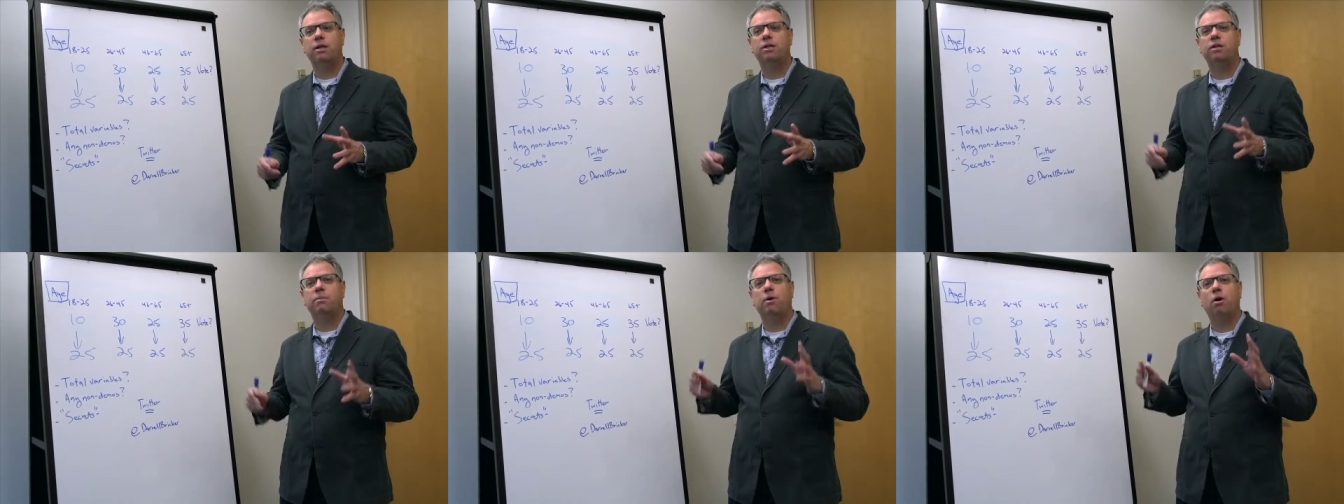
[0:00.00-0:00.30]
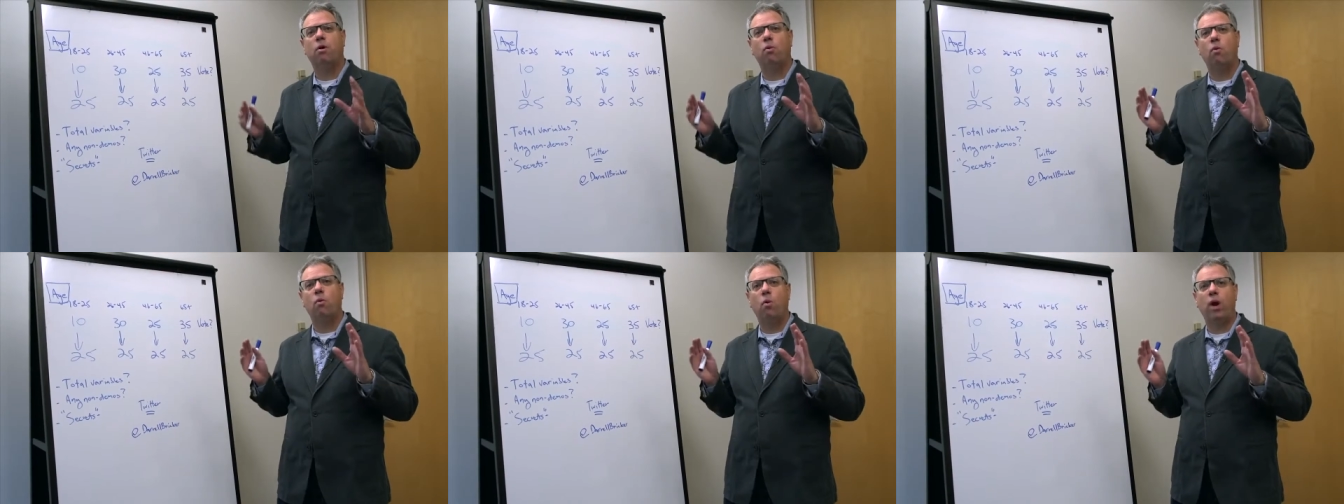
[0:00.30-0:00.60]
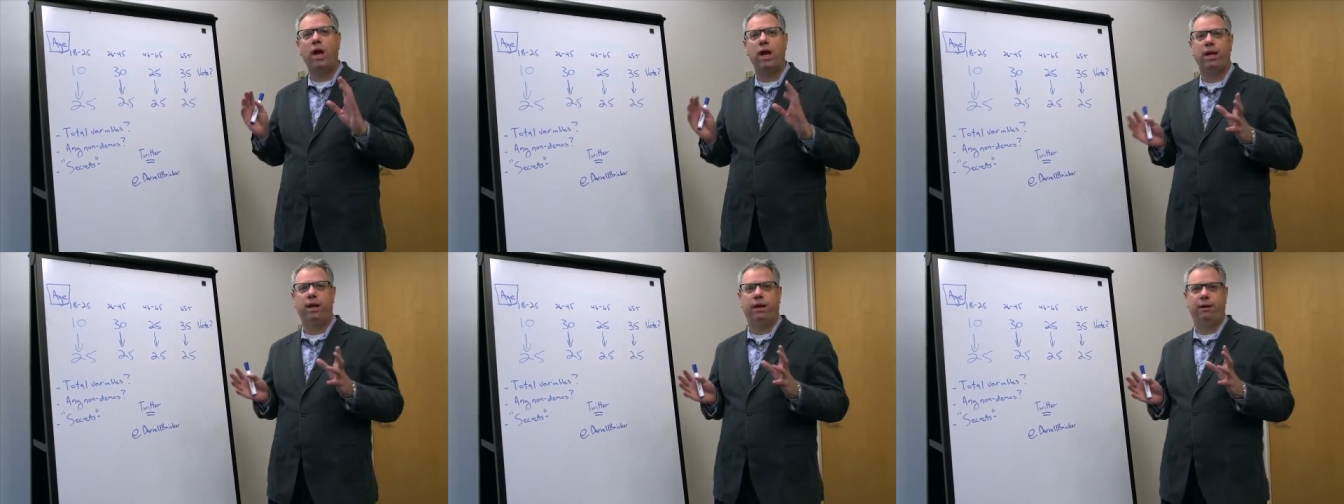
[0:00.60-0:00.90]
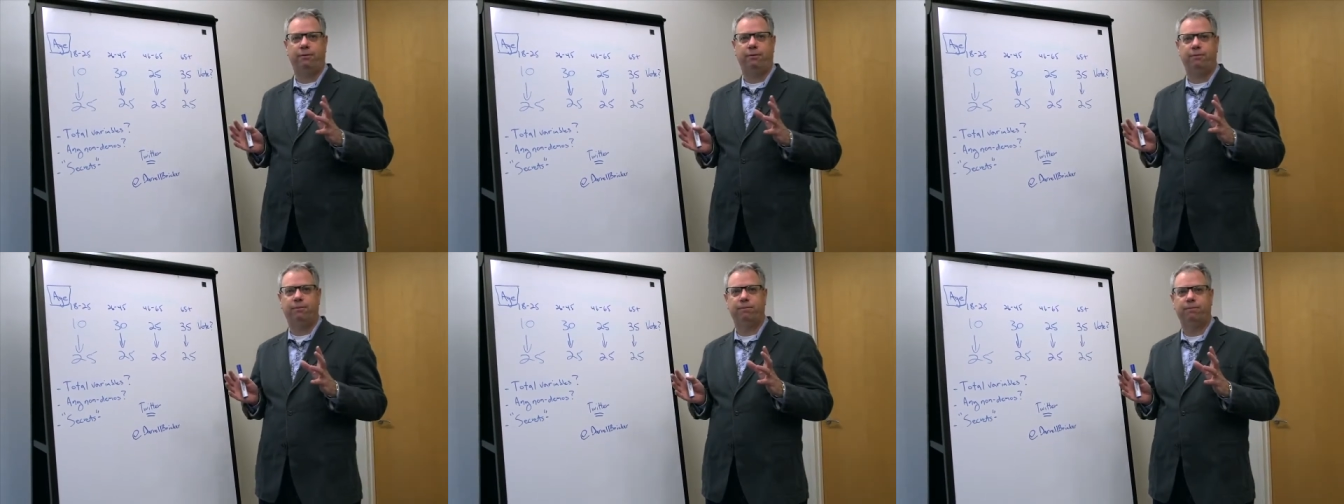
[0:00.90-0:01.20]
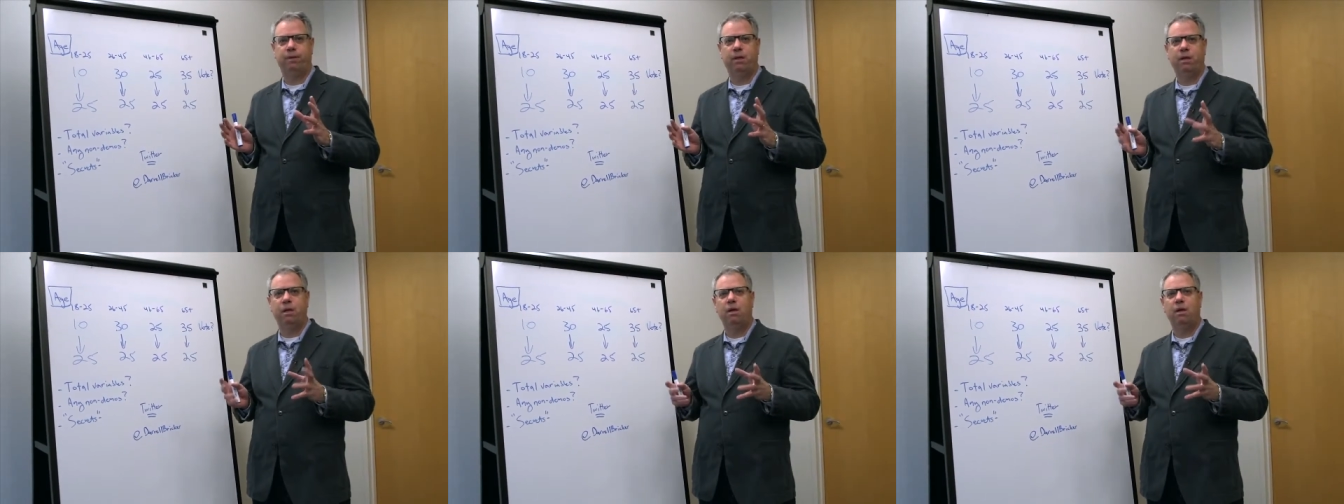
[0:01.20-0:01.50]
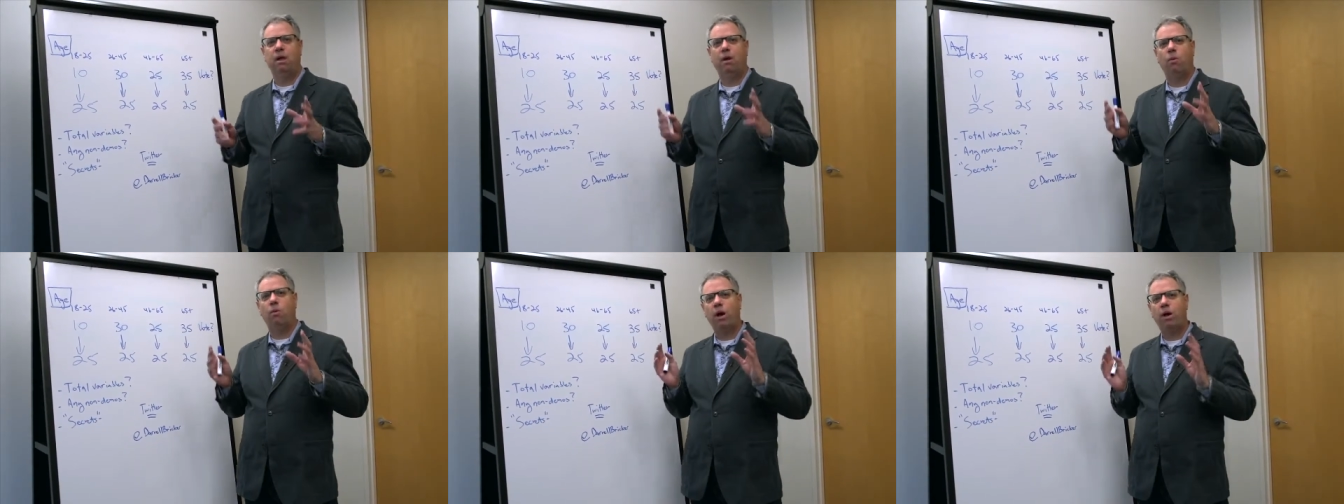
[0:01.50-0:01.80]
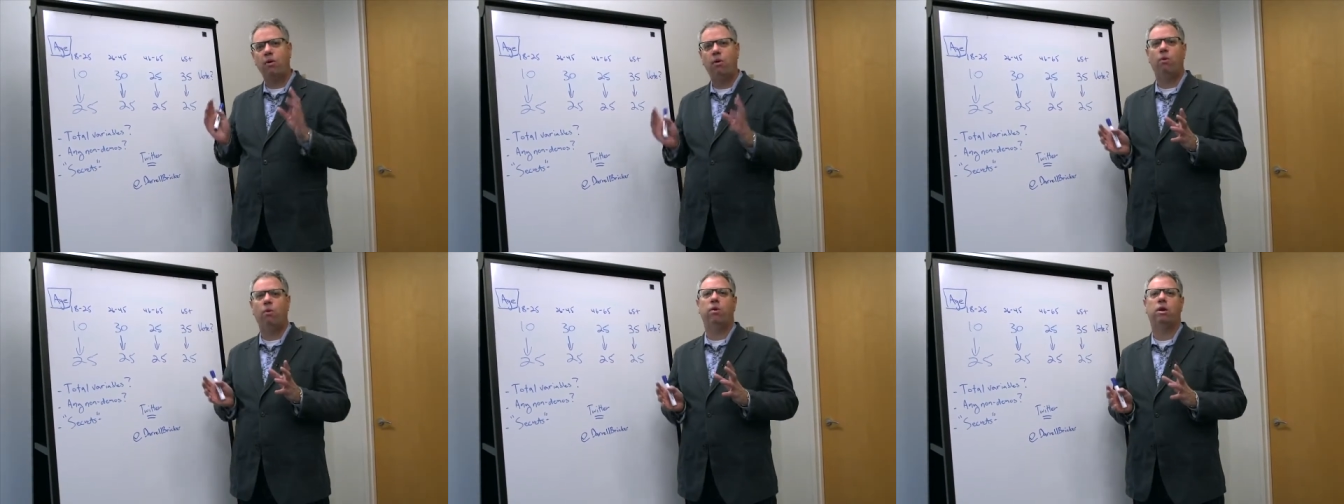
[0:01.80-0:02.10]
is about weighting.
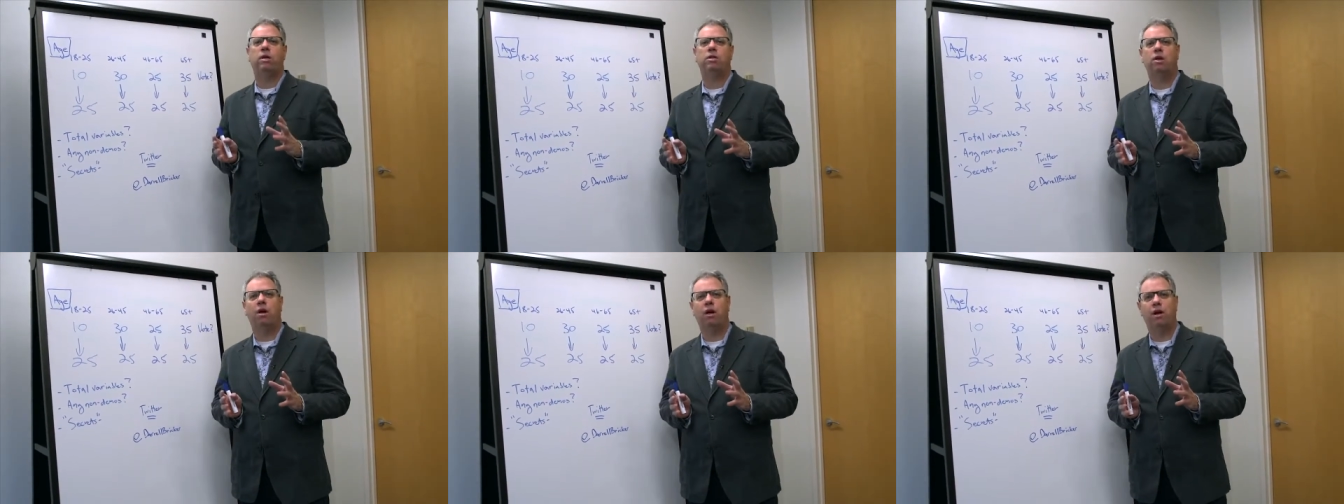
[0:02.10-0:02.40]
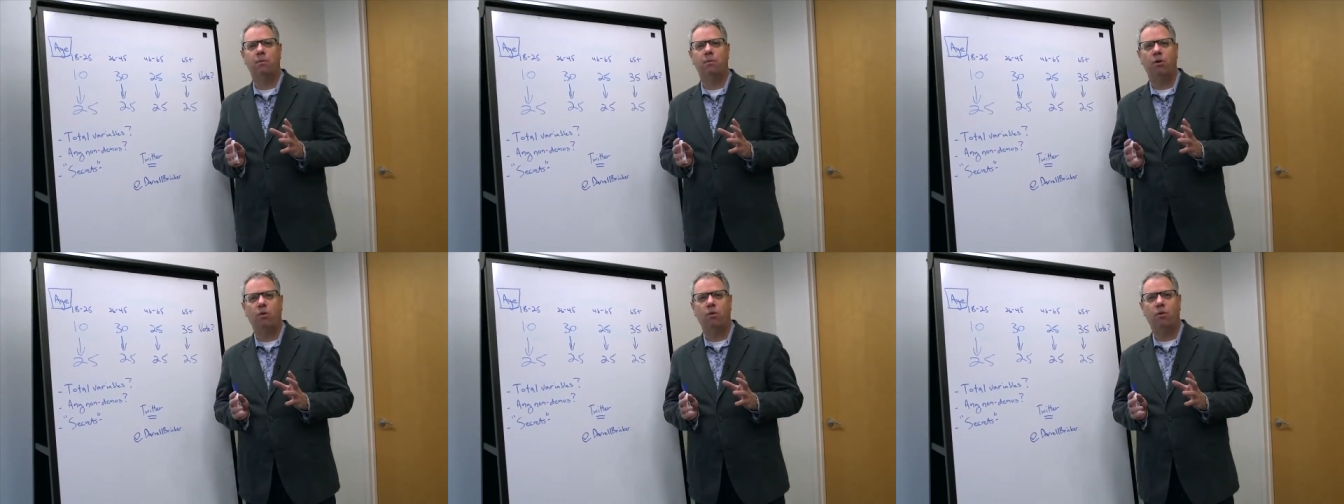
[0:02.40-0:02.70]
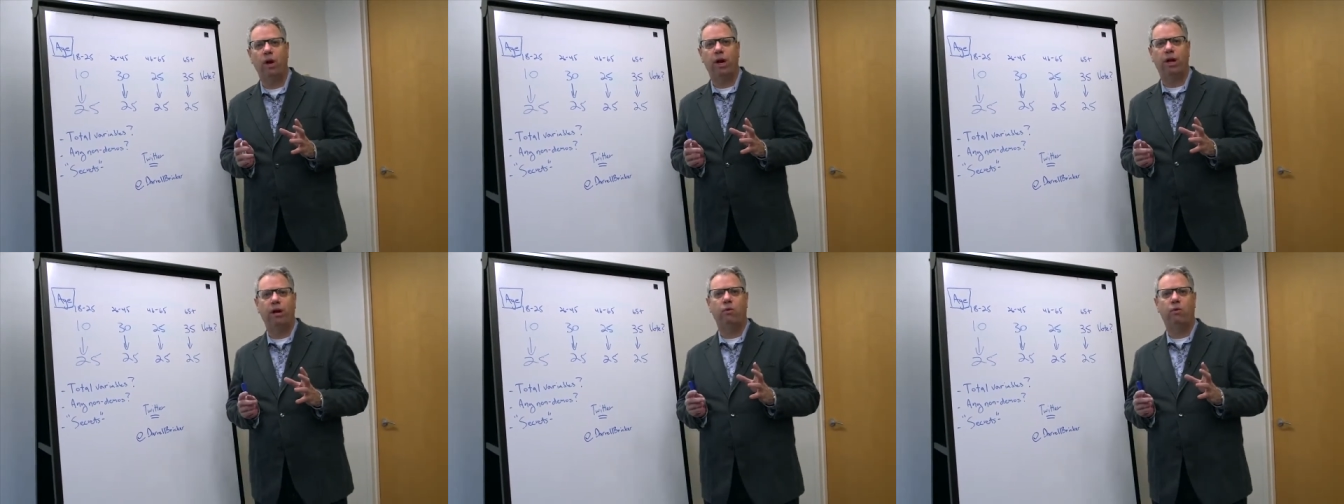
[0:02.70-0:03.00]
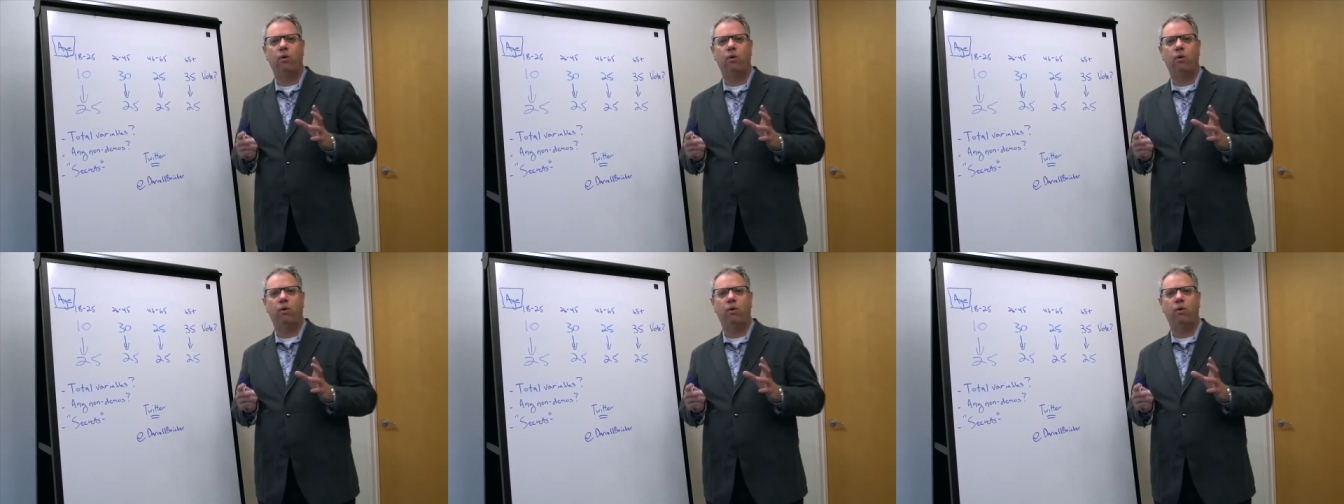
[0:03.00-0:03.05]
Why do I want to talk about weighting?